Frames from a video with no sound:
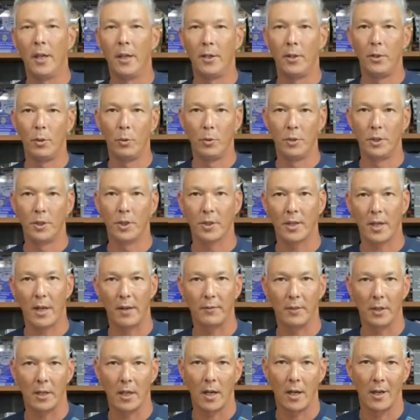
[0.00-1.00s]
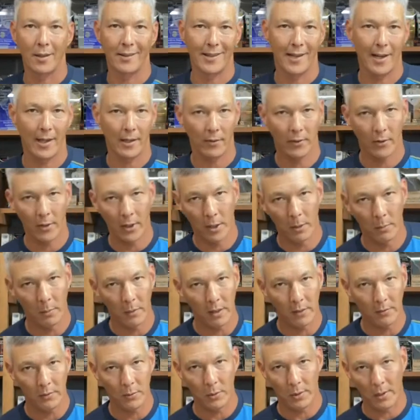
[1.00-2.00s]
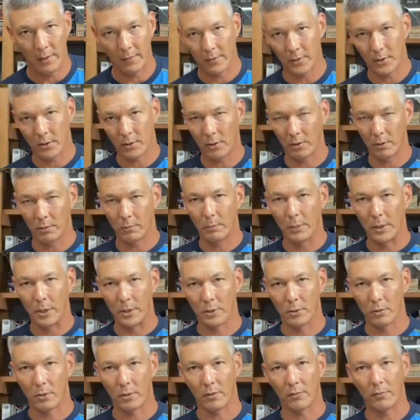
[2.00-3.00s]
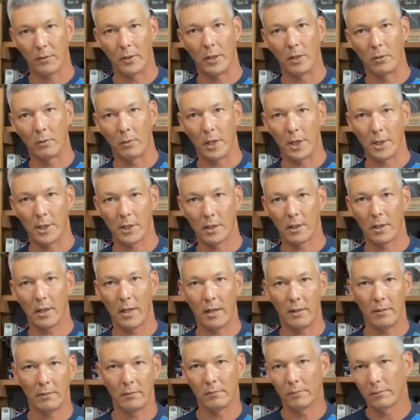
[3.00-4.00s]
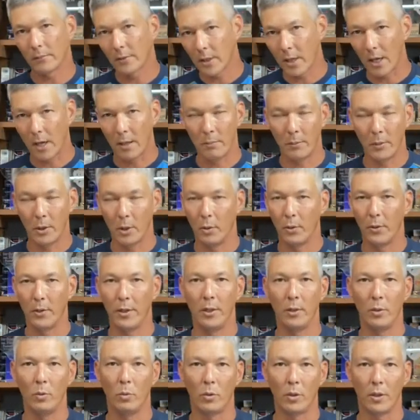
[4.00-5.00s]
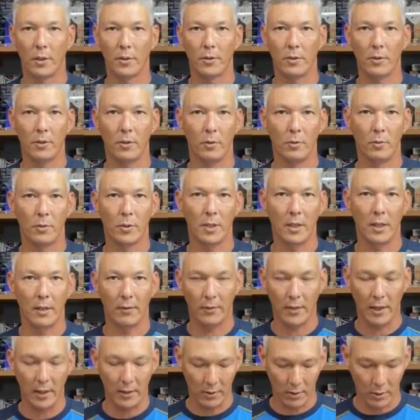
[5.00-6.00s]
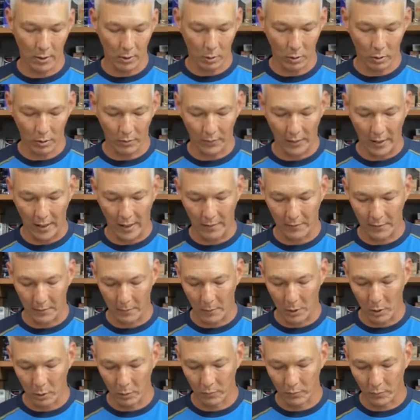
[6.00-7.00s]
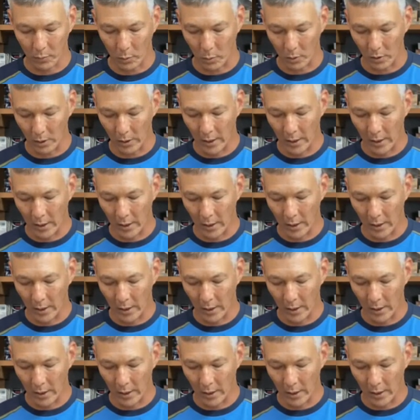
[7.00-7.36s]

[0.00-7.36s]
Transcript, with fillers: You would just have to contact them if you have a certain pistol configuration like combo that you want to see if they do or if they have the mold for.